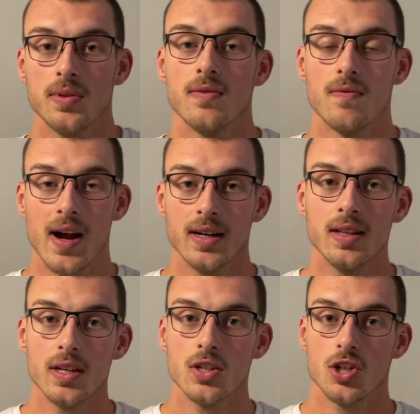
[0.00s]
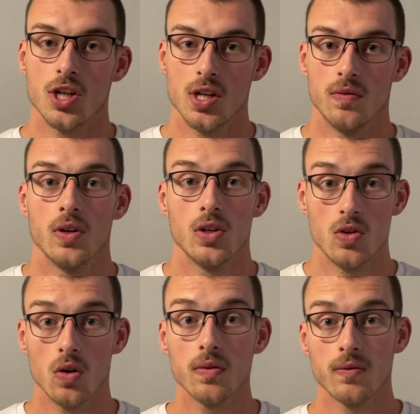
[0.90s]
you finally achieve
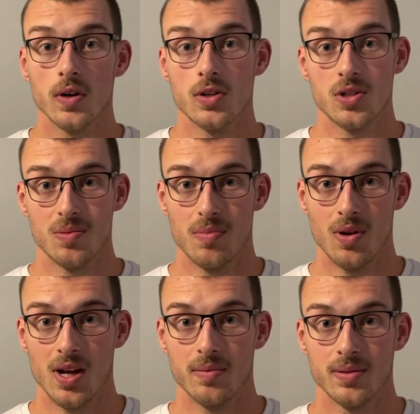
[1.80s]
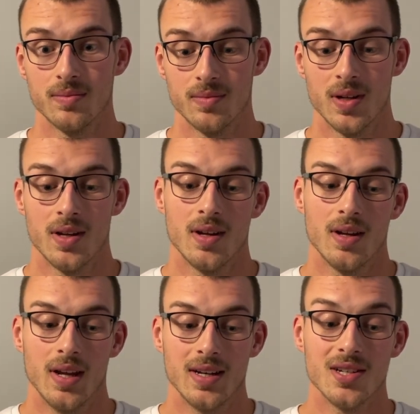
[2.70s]
your first pull-up.
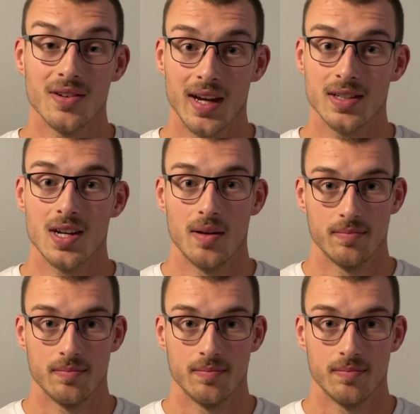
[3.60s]
Until next time.